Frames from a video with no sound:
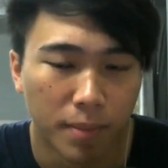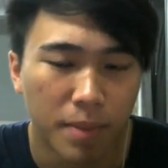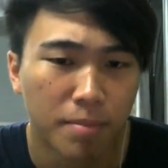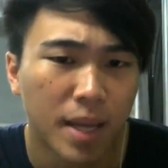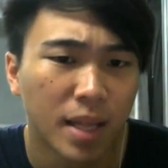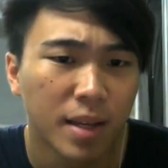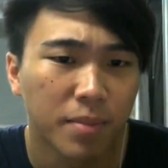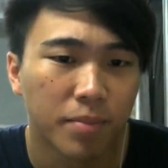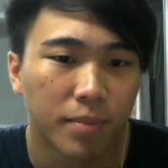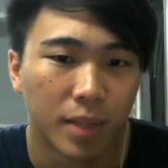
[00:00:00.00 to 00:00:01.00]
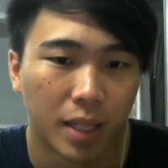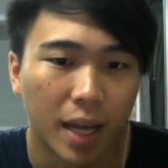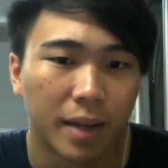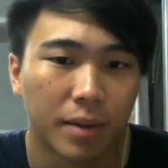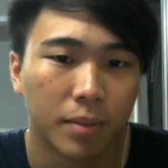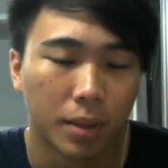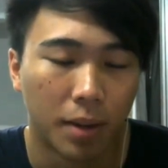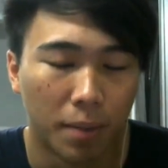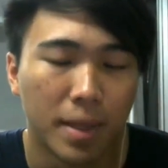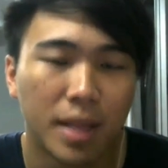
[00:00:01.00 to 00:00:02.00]
mainly
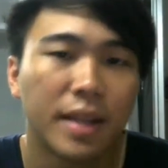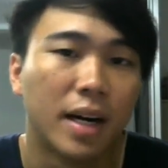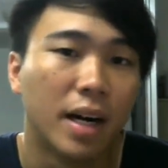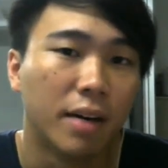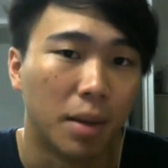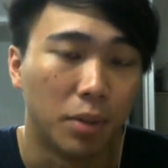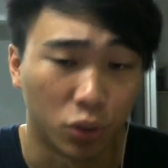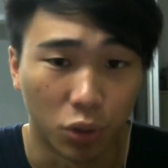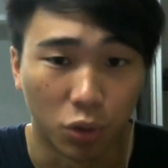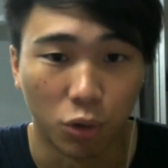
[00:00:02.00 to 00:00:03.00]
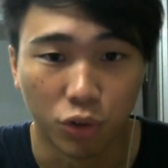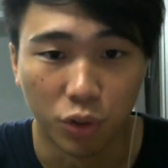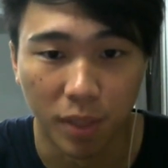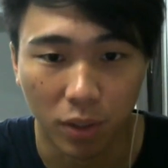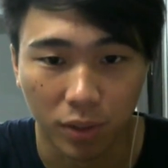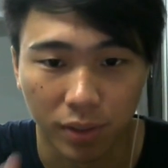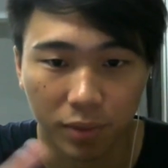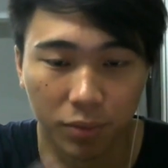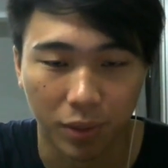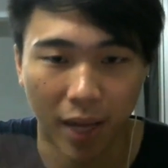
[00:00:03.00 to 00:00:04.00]
the earth damage is going to go through
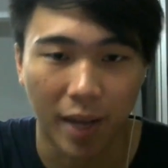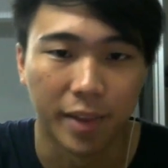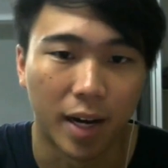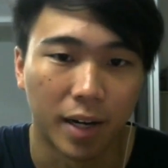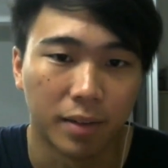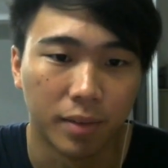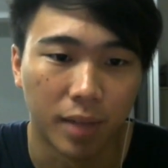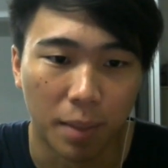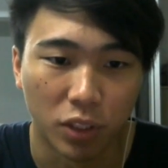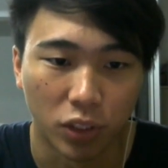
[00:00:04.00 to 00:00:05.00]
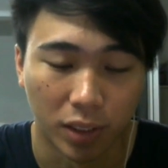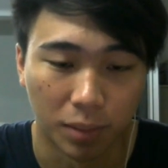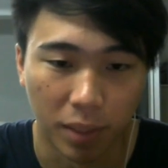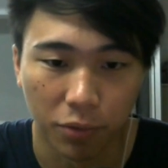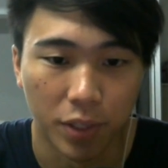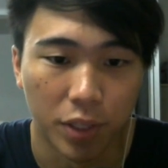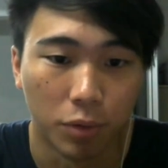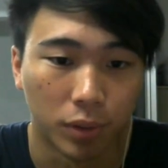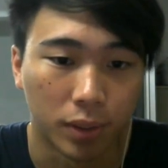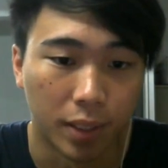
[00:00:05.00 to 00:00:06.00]
because light and dark damage is being
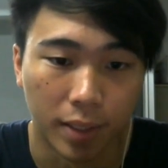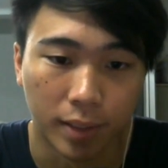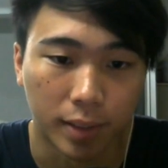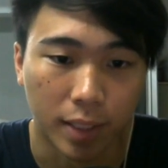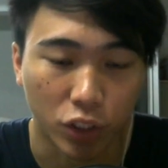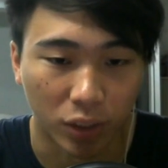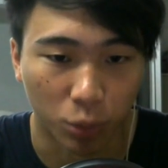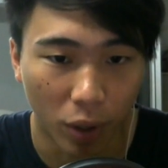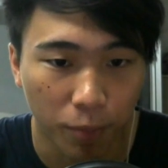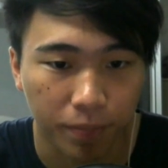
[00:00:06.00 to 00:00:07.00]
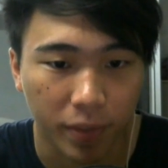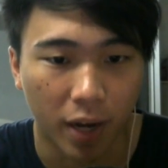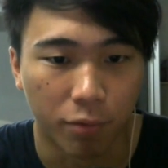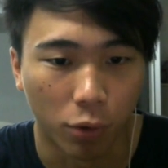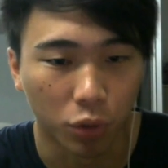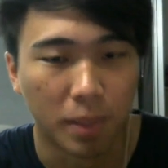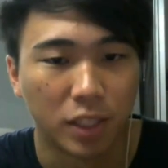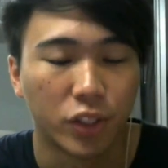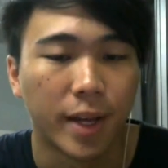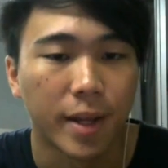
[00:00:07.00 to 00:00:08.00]
reduced in this stage as well. I forgot to
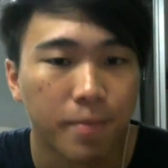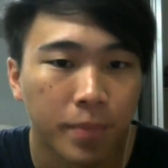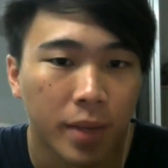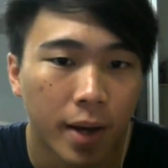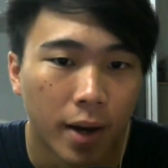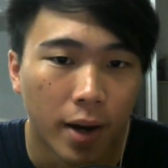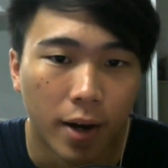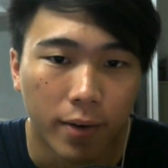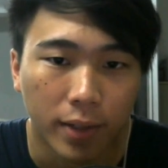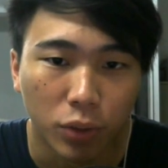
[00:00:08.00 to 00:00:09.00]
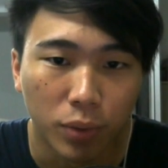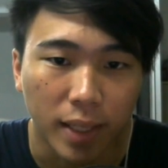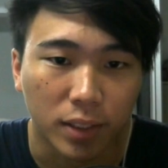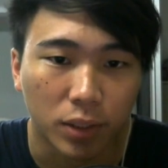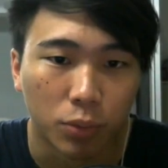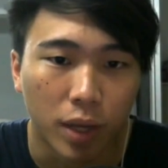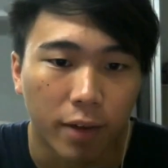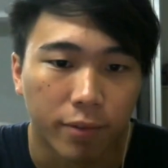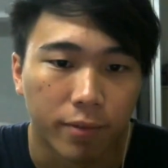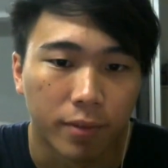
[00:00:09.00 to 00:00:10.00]
mention that. Right, so next we
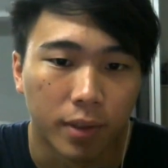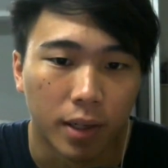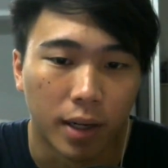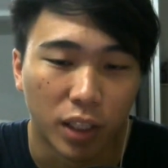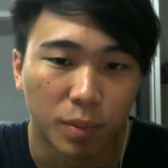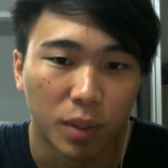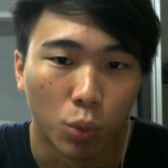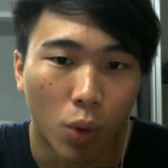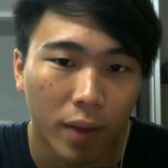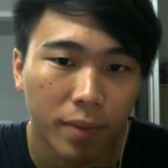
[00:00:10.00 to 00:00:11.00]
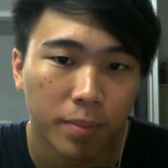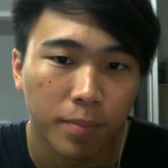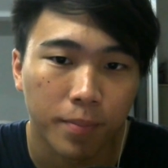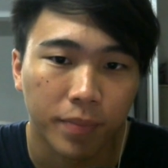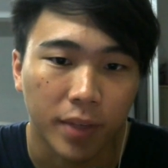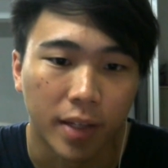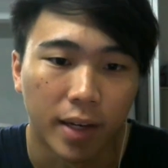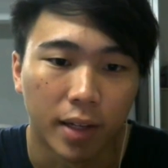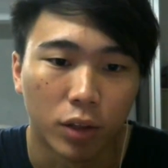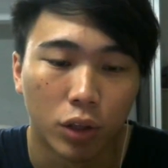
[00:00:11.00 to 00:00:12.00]
have a HP to 1 and
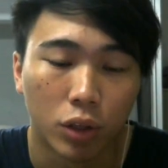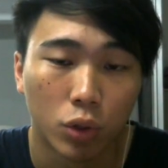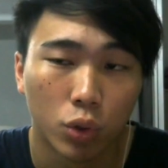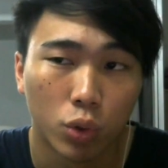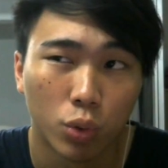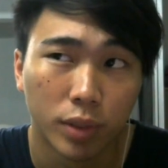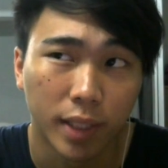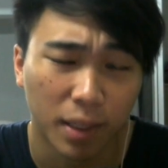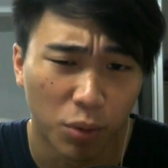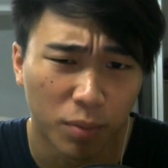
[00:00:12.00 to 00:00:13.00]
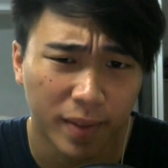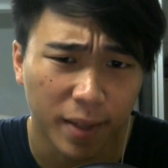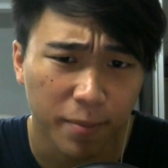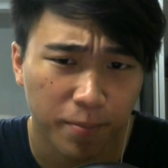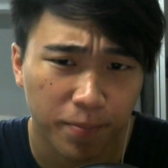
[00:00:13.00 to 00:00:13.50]
then 2 second movement time,